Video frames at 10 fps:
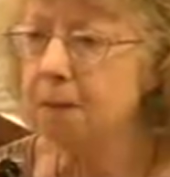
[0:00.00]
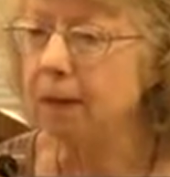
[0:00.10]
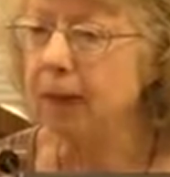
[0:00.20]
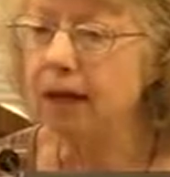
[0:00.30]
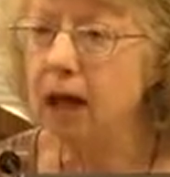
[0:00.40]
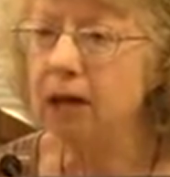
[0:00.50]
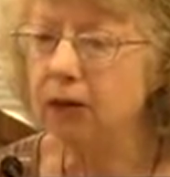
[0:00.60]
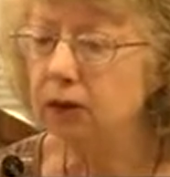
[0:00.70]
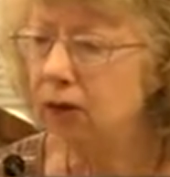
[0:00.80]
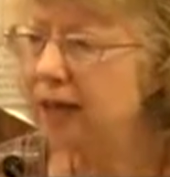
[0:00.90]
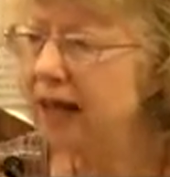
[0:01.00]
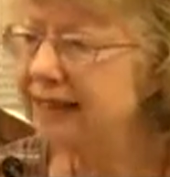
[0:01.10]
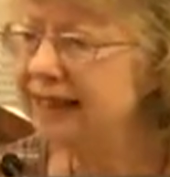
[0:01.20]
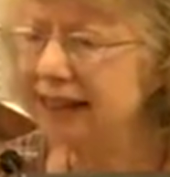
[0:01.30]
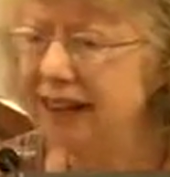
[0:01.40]
in Honolulu, and I
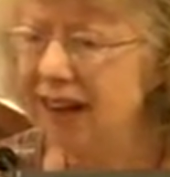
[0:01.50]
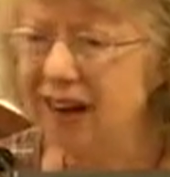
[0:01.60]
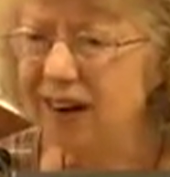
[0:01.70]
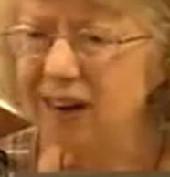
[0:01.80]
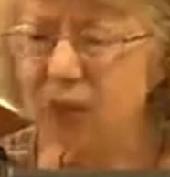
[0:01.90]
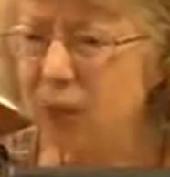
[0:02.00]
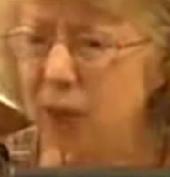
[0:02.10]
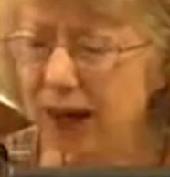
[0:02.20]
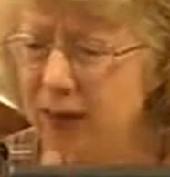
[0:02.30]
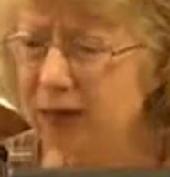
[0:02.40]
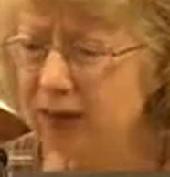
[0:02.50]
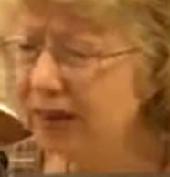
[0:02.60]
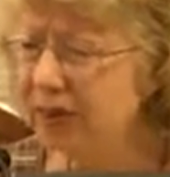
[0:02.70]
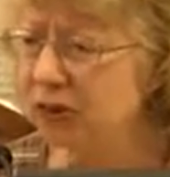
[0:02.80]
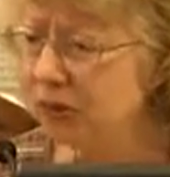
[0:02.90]
said, "Are you aware what they're
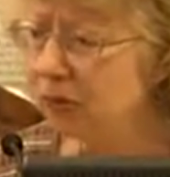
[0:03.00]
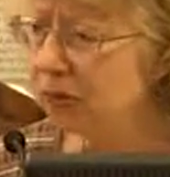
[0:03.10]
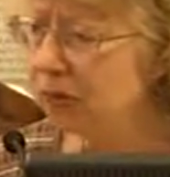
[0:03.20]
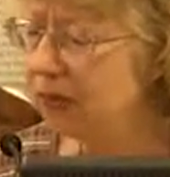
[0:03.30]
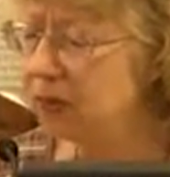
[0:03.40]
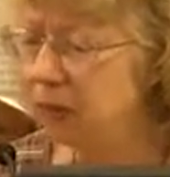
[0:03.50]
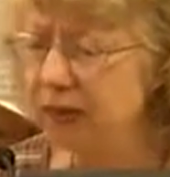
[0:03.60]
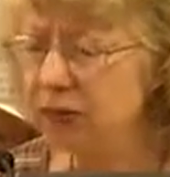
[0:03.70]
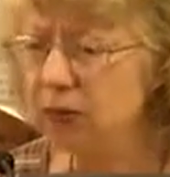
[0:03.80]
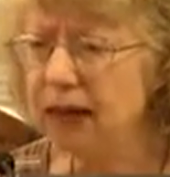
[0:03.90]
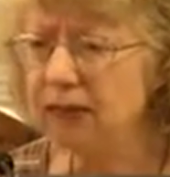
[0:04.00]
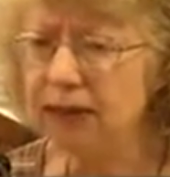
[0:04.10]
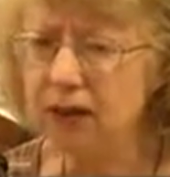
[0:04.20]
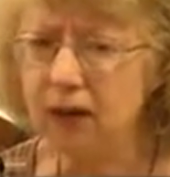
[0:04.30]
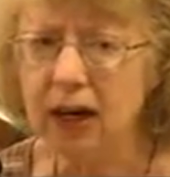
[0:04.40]
going to do with the whales around
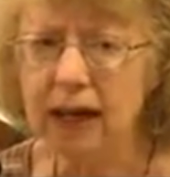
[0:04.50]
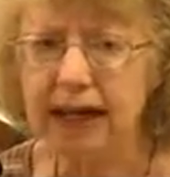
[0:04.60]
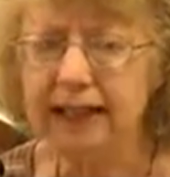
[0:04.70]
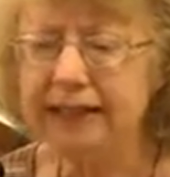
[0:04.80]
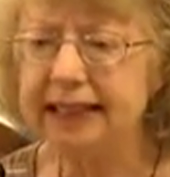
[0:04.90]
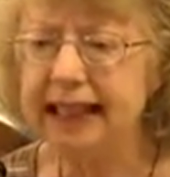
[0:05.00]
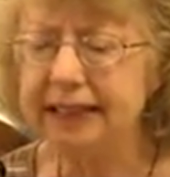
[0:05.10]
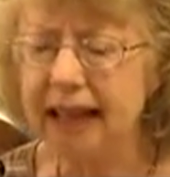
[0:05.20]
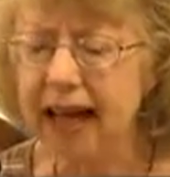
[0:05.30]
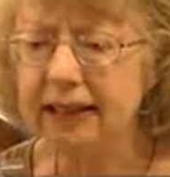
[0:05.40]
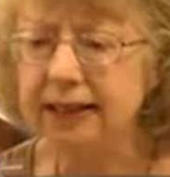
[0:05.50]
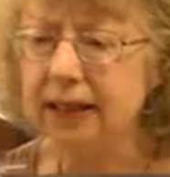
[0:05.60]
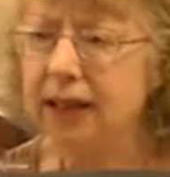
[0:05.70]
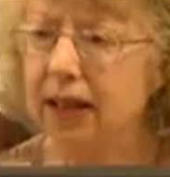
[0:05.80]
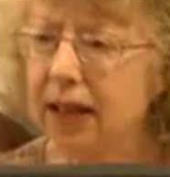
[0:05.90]
here?" And he said, "Yes."
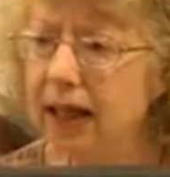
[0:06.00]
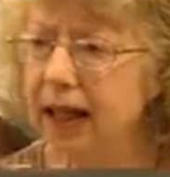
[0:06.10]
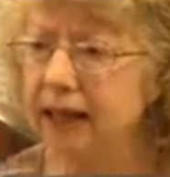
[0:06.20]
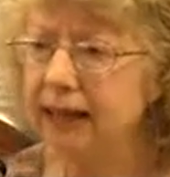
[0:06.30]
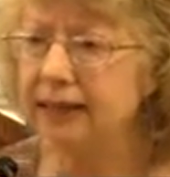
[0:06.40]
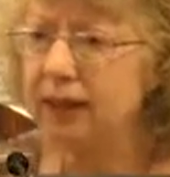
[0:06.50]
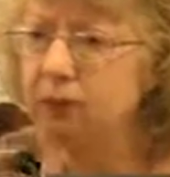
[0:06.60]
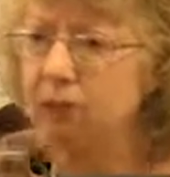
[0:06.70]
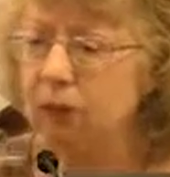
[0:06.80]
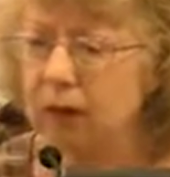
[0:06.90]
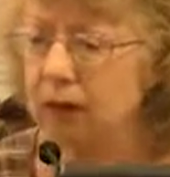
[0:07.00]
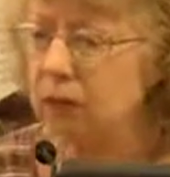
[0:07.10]
And I said, "Well,